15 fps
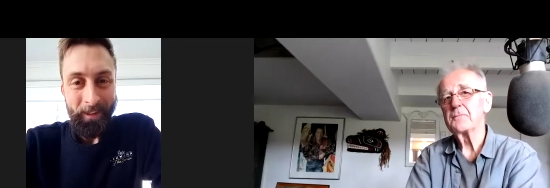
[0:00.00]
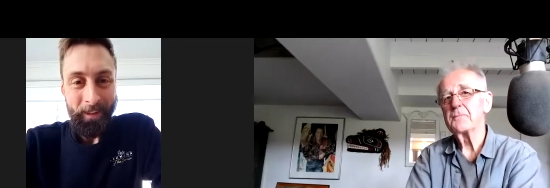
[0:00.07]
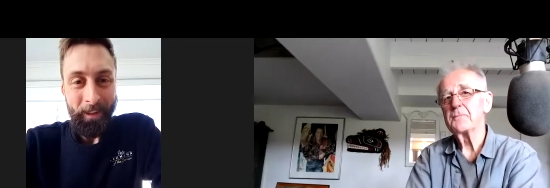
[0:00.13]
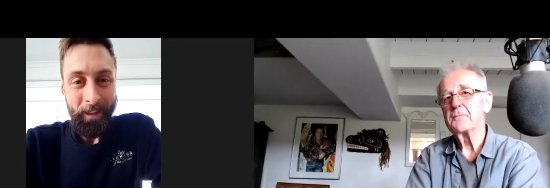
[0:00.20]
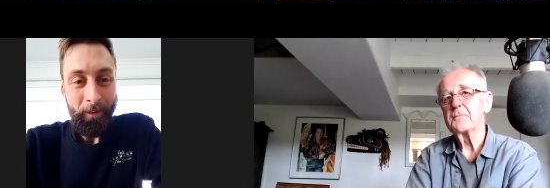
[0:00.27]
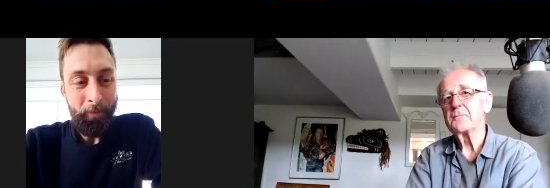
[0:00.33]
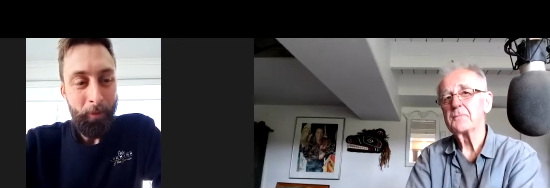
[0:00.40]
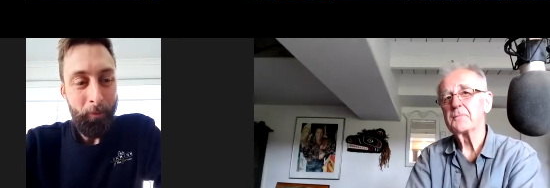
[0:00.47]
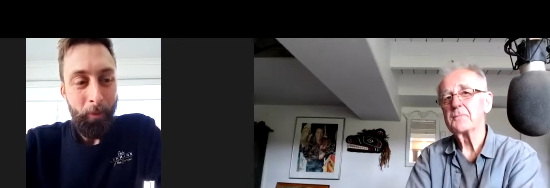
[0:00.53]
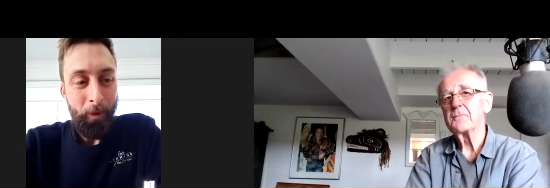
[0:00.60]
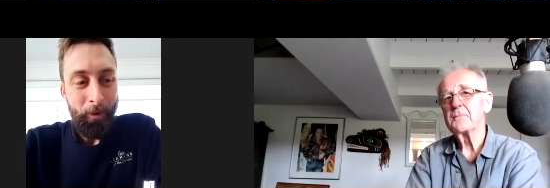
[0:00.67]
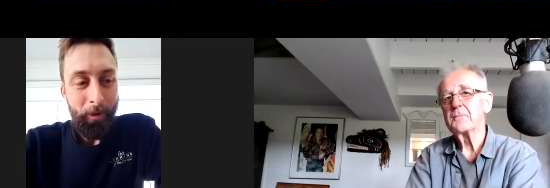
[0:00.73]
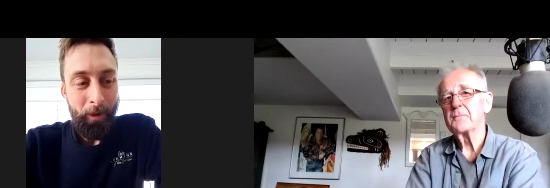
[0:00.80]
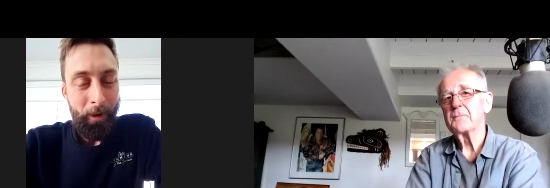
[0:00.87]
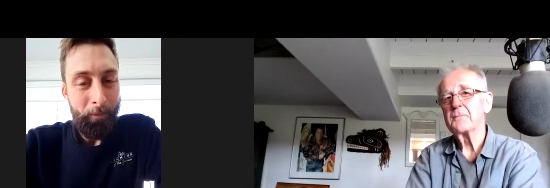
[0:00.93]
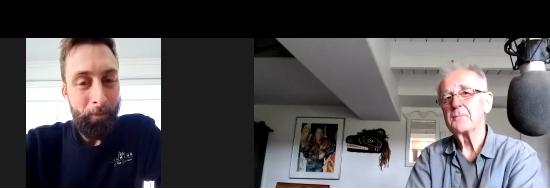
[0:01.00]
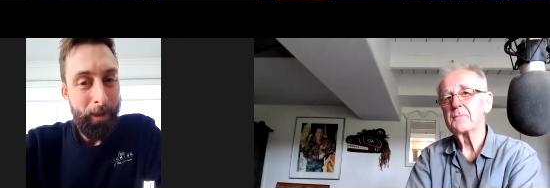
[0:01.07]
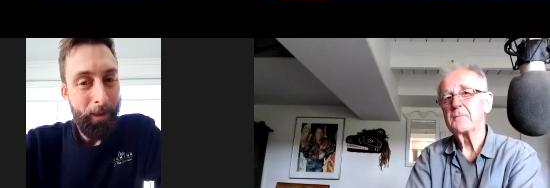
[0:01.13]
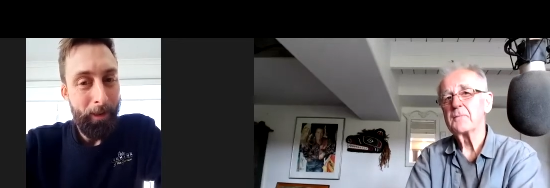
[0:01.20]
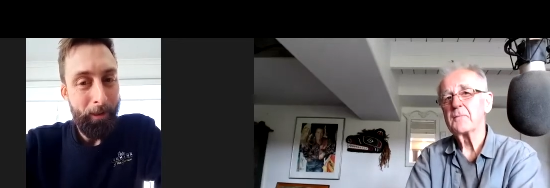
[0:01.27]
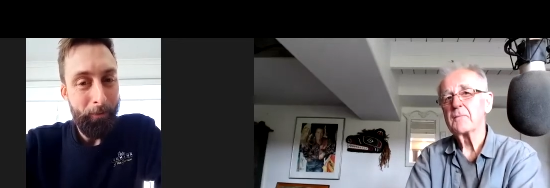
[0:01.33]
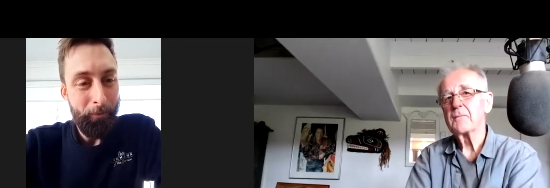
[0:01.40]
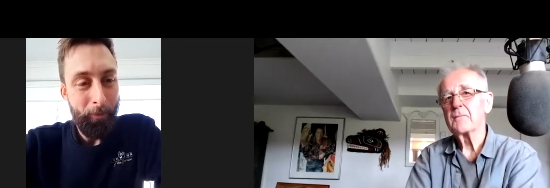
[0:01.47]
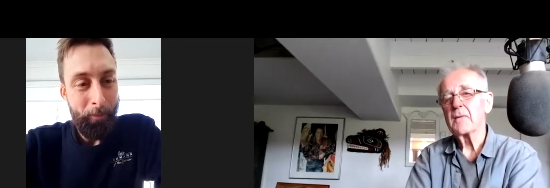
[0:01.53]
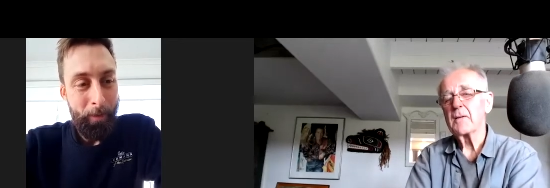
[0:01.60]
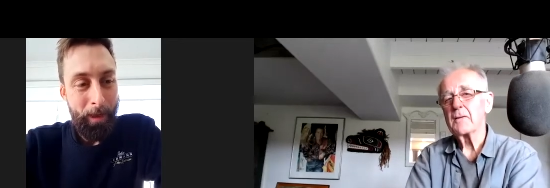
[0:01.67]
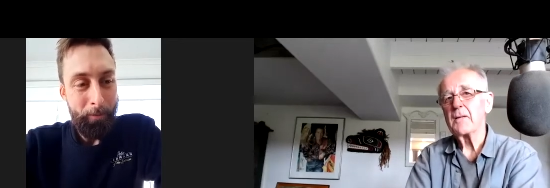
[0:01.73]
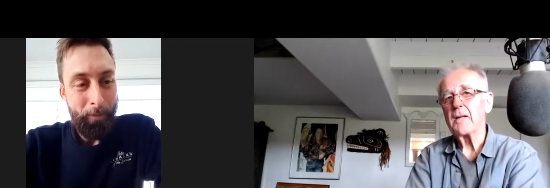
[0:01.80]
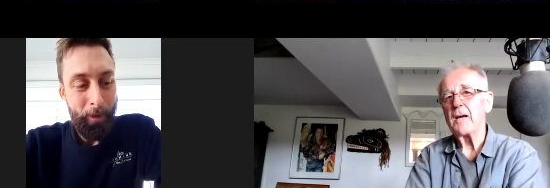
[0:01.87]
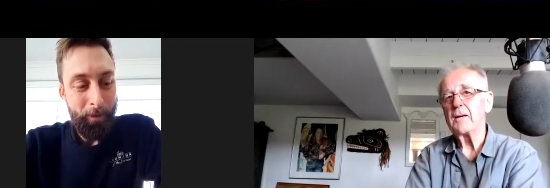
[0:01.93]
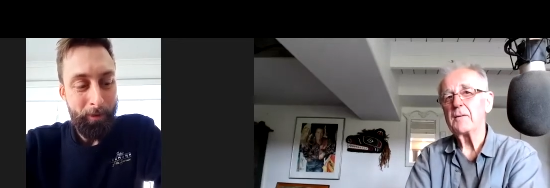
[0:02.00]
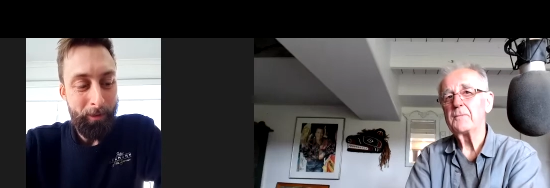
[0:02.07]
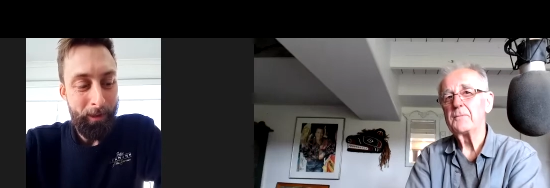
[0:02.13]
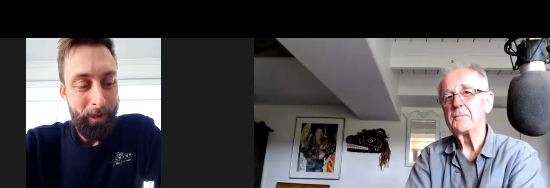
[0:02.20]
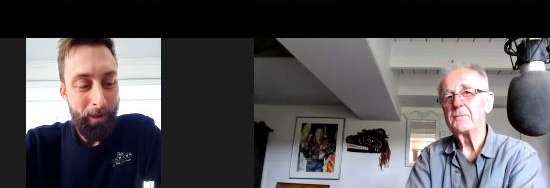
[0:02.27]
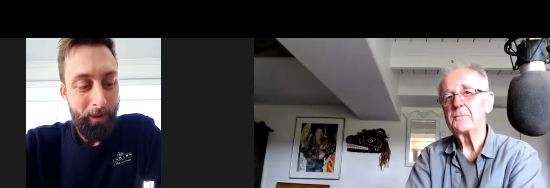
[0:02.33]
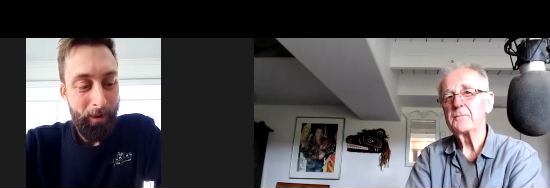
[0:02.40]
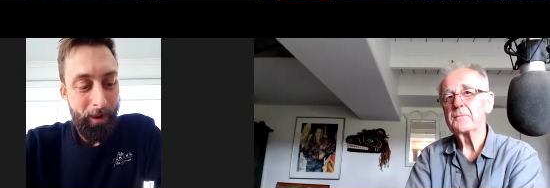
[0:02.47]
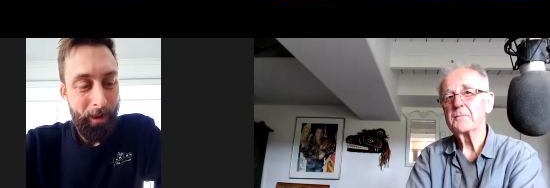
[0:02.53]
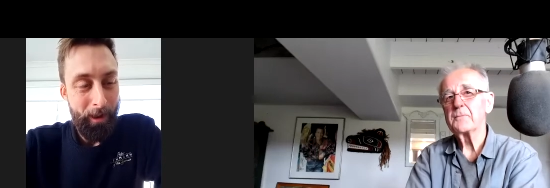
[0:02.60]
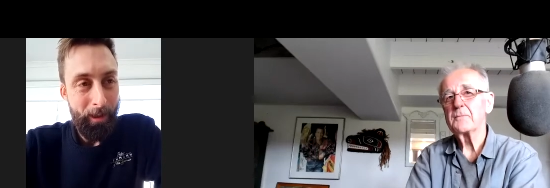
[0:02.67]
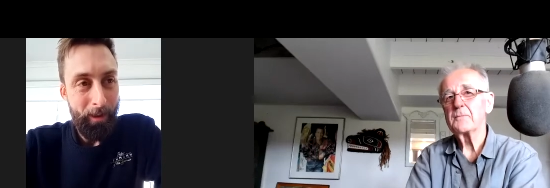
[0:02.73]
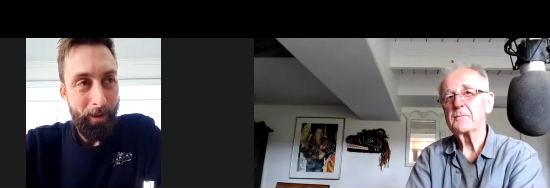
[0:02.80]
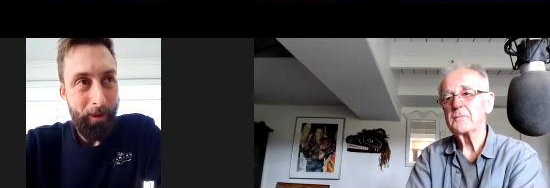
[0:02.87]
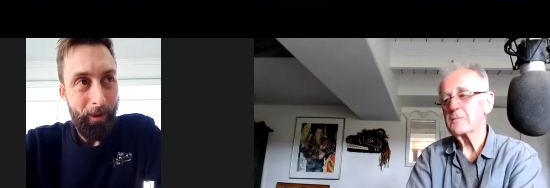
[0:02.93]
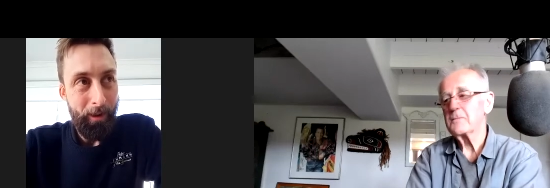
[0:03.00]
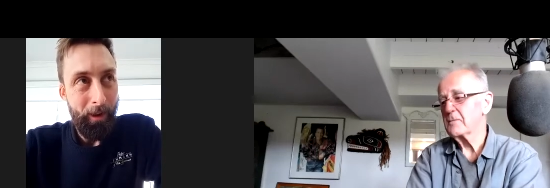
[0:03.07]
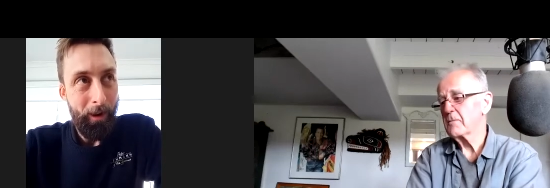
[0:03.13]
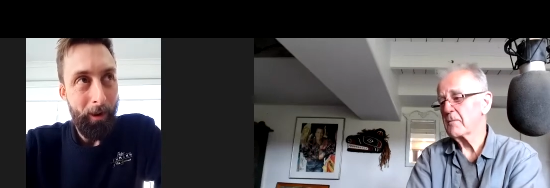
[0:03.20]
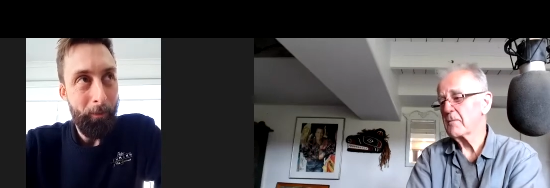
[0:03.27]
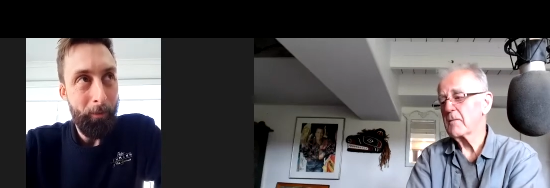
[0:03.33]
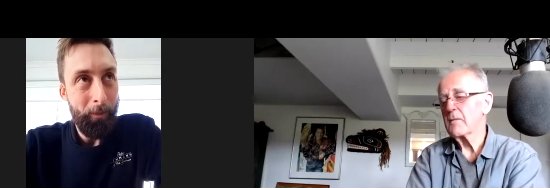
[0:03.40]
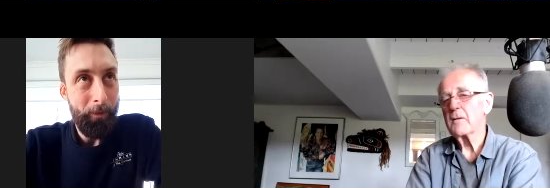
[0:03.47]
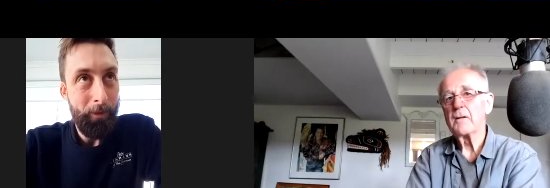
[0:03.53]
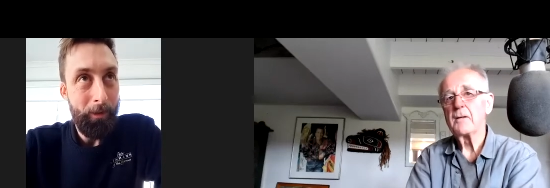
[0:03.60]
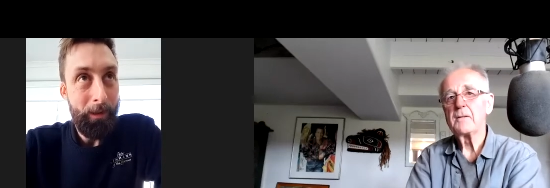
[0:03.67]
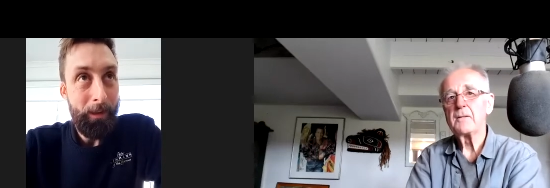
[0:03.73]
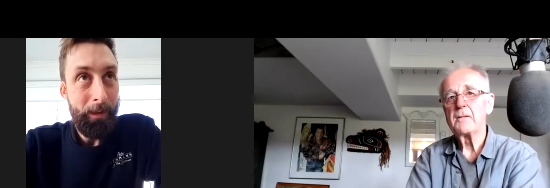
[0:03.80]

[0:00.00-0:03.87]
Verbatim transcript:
Speaker 1: If you want. I mean, for me personally, I I would